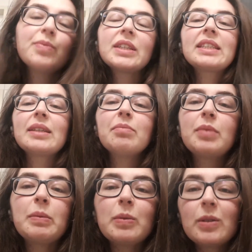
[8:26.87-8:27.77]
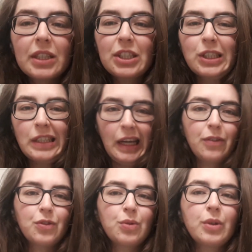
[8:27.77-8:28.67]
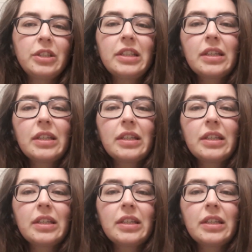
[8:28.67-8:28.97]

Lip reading: There's some people that just have to work.